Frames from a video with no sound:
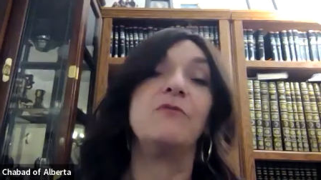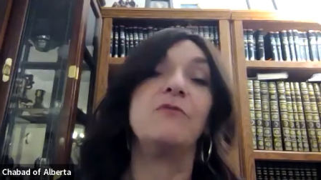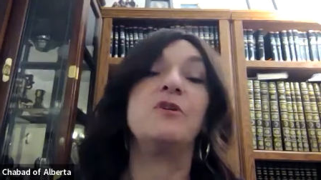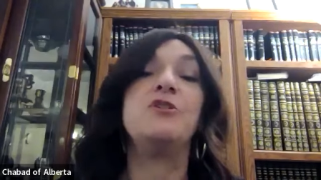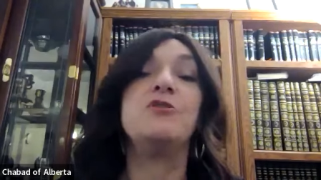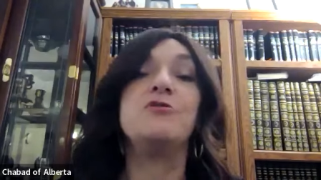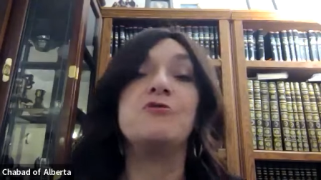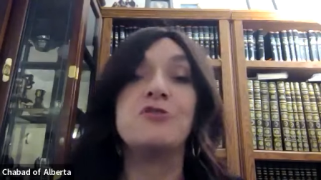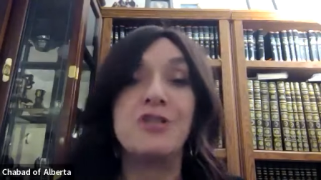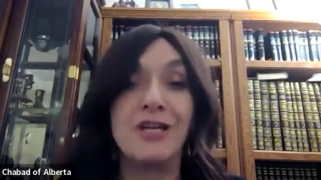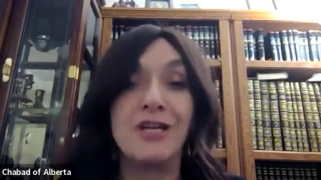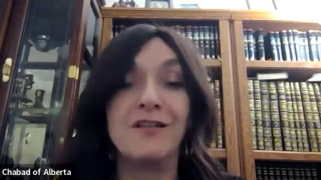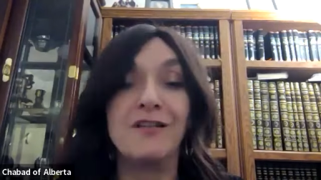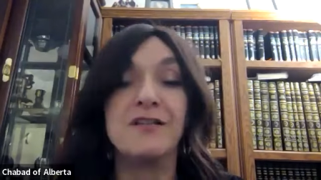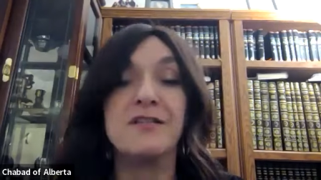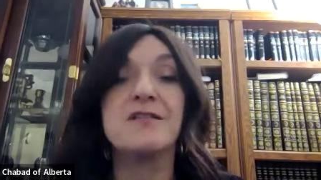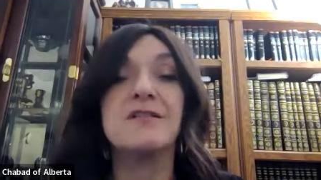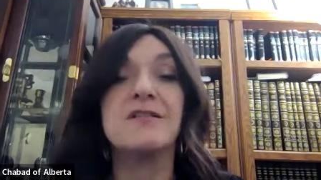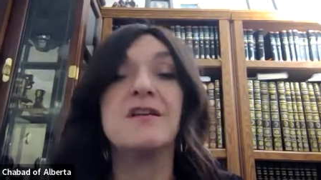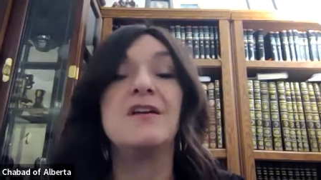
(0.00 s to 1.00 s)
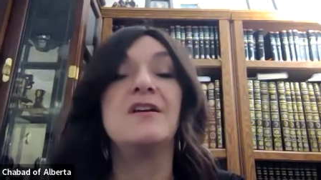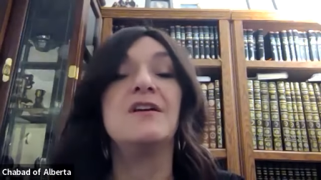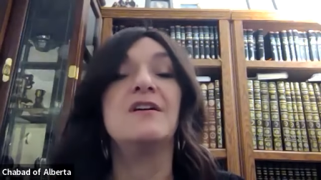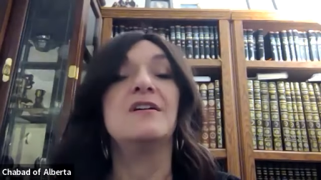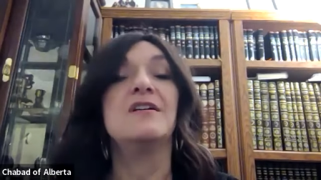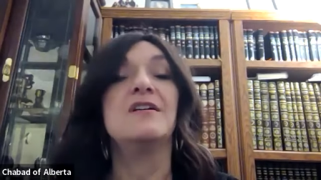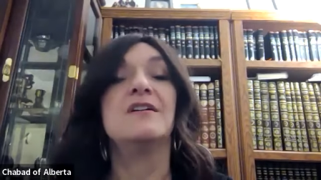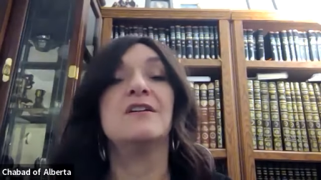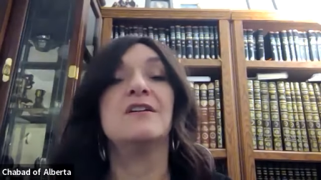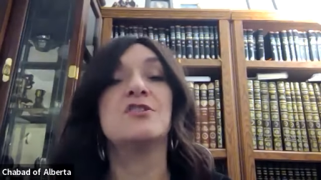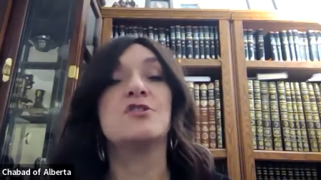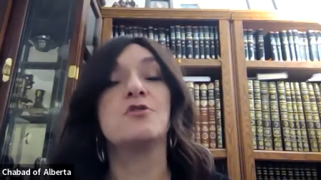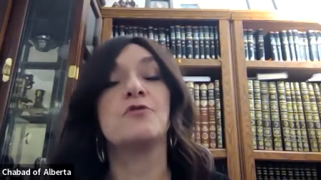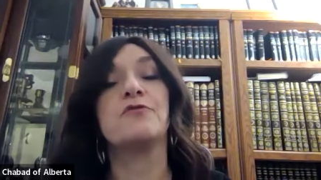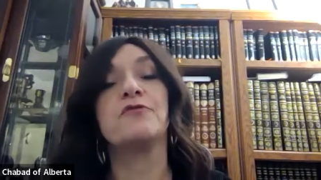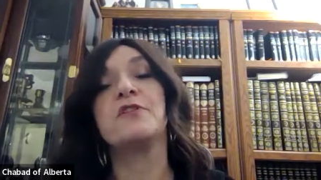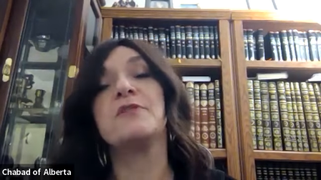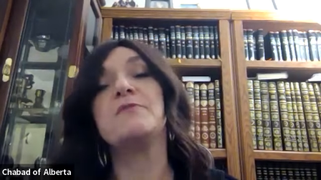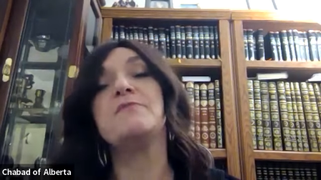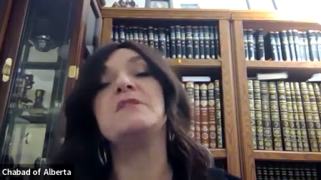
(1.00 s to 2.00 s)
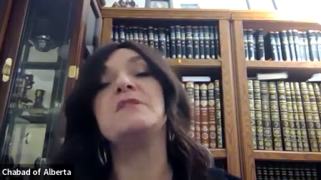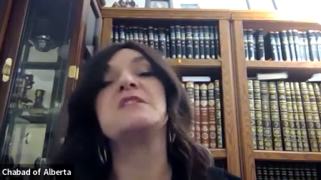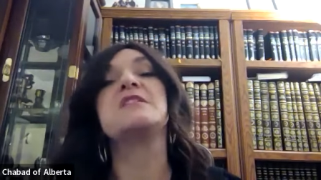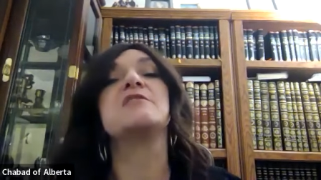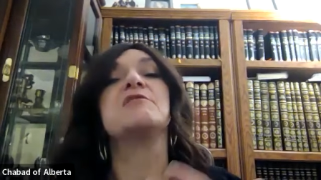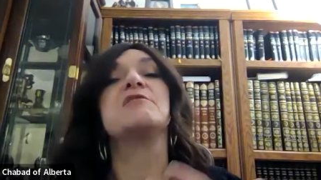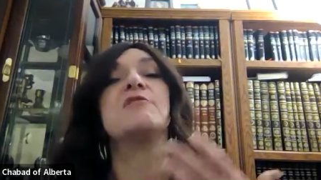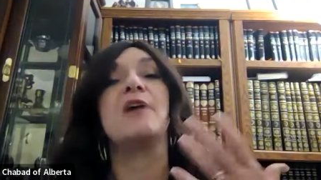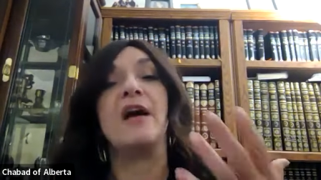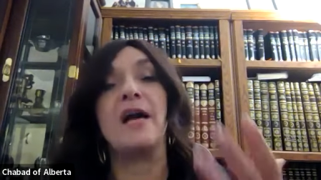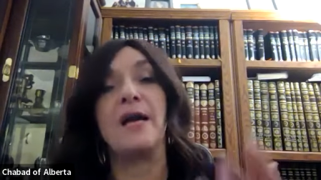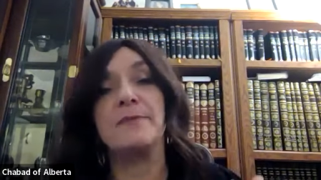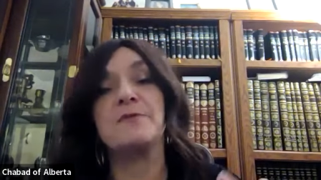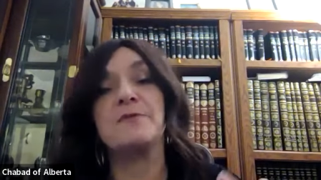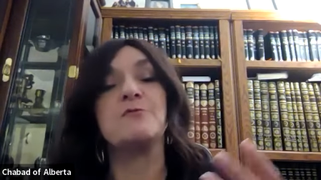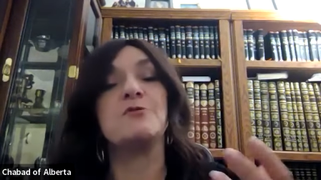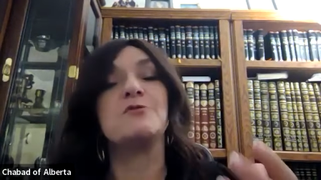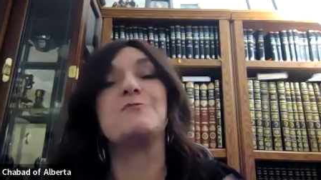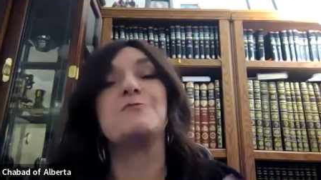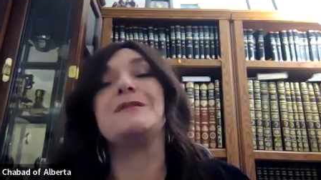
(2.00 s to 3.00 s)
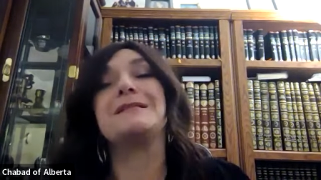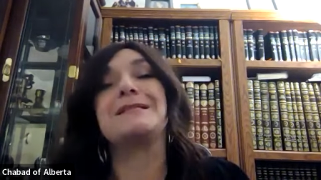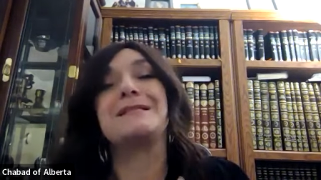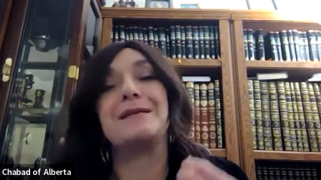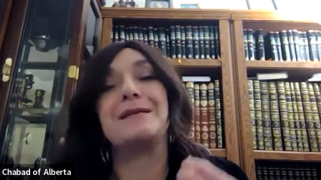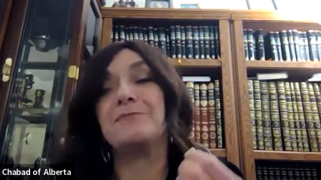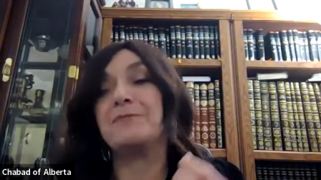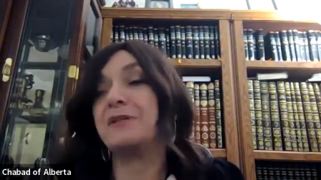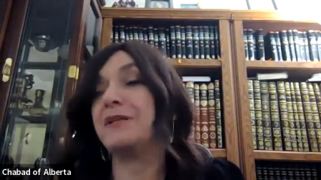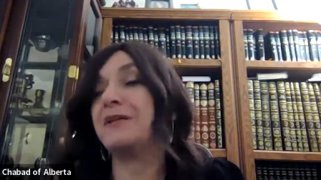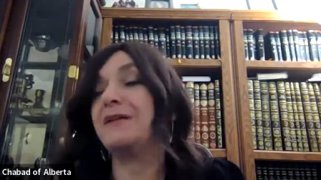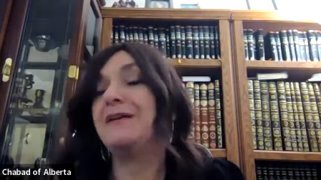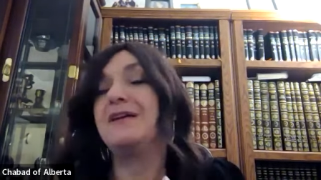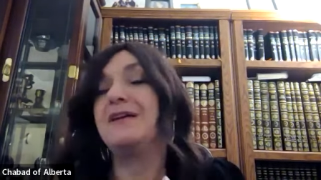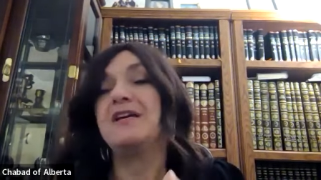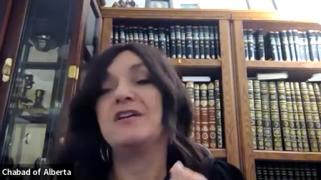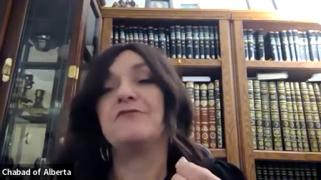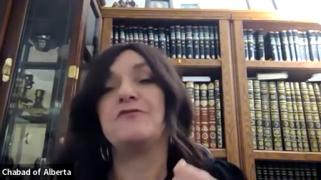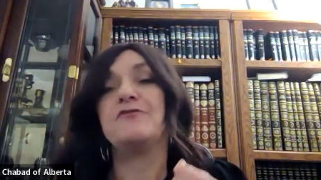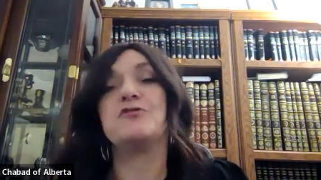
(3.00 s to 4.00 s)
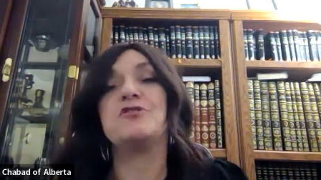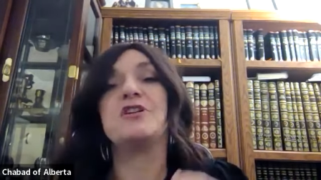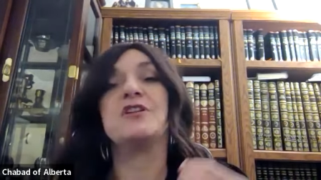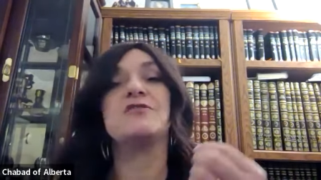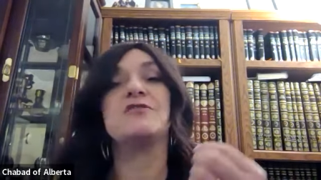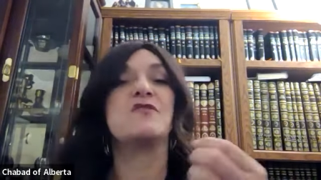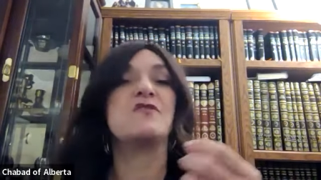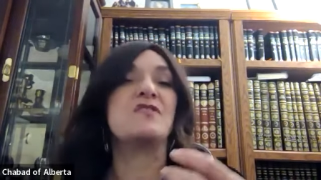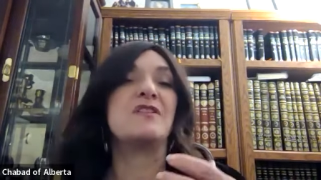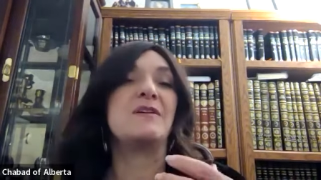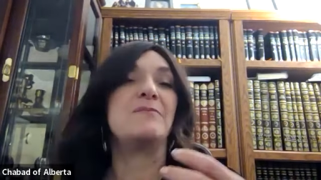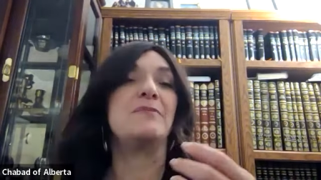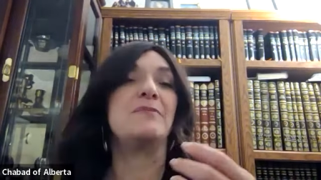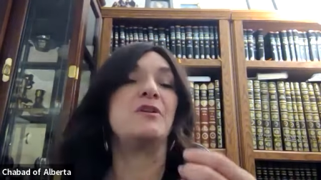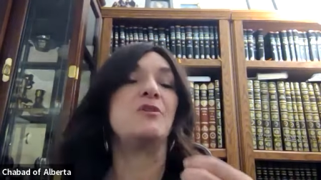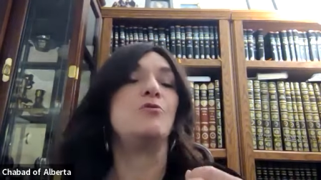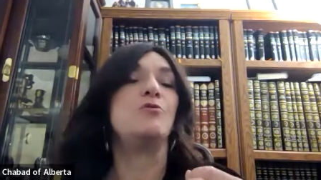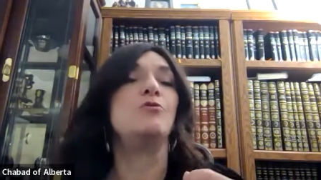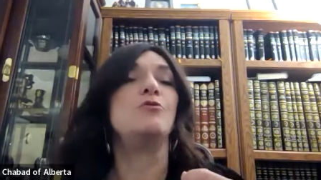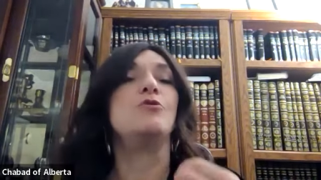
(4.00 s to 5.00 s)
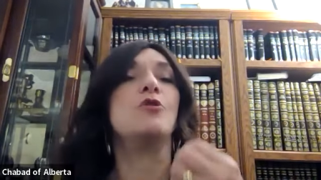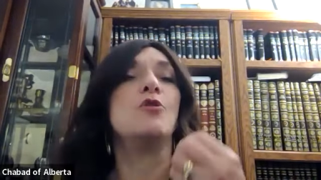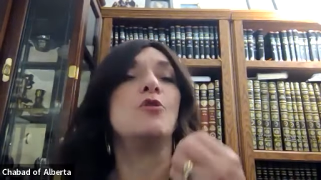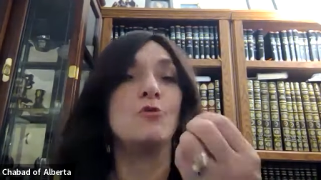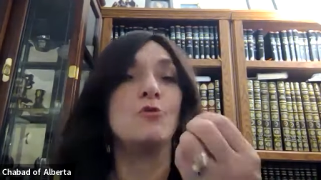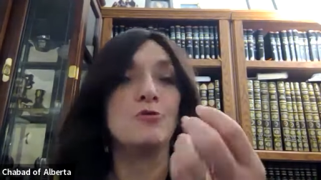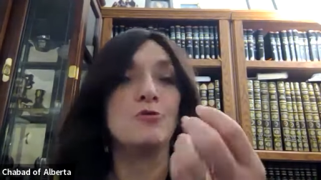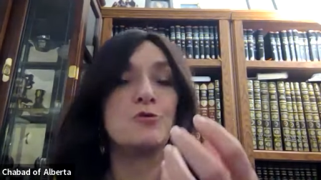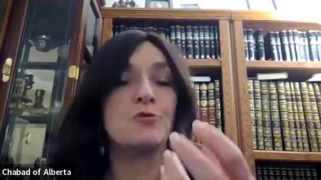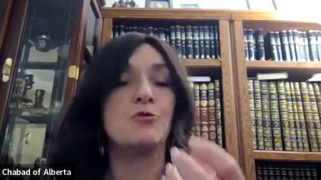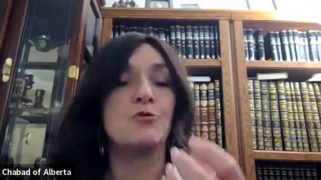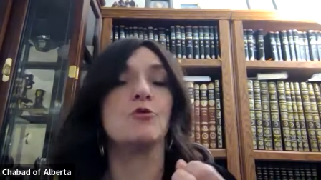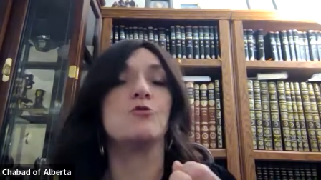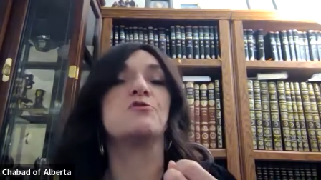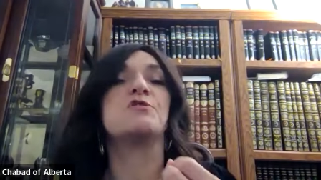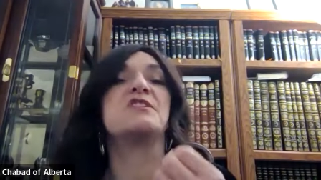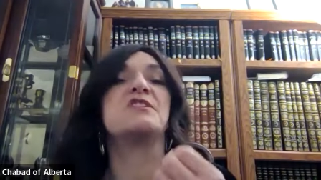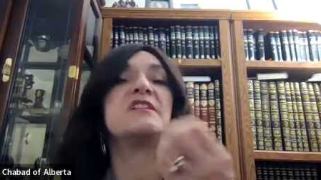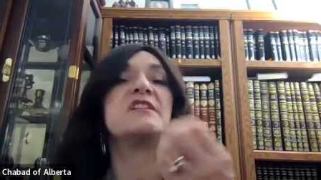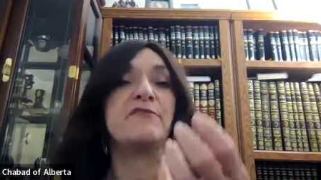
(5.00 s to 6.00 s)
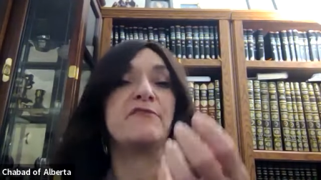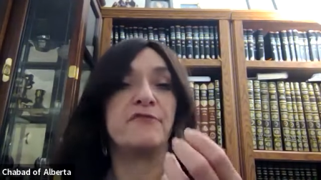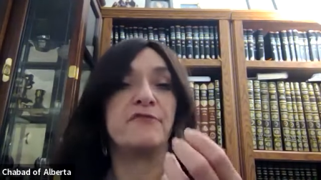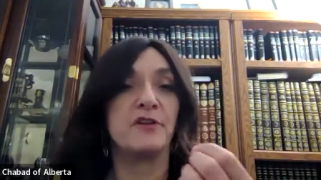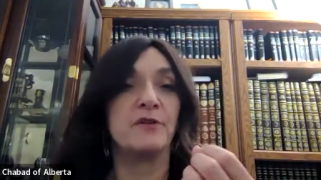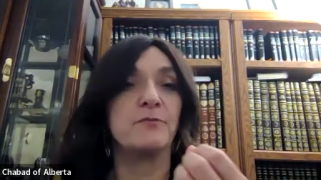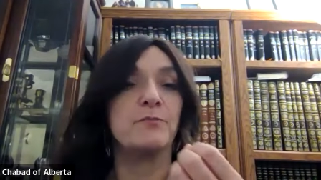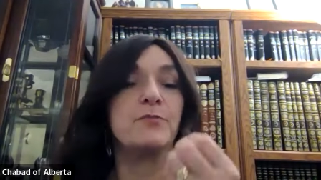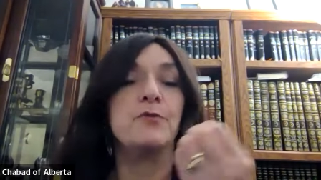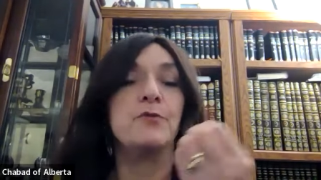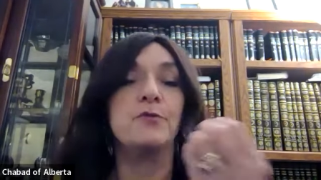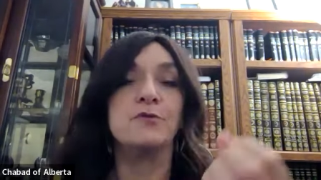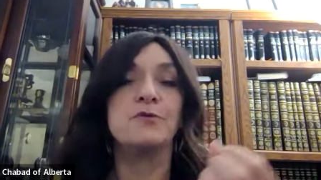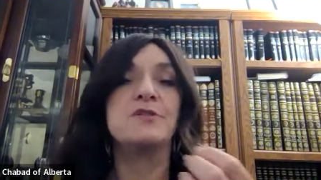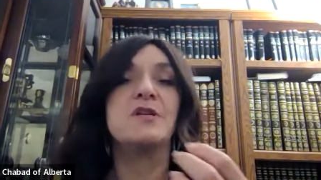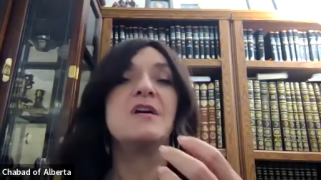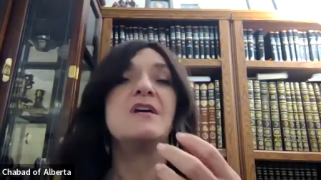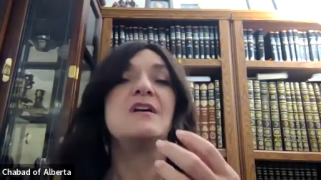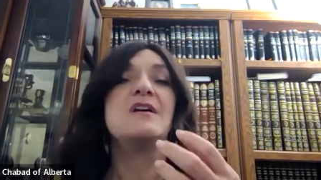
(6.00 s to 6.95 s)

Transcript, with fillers: When you're jealous, a sofrim is scribes, which means somebody, if you're jealous of somebody who knows, who knows sefer, books,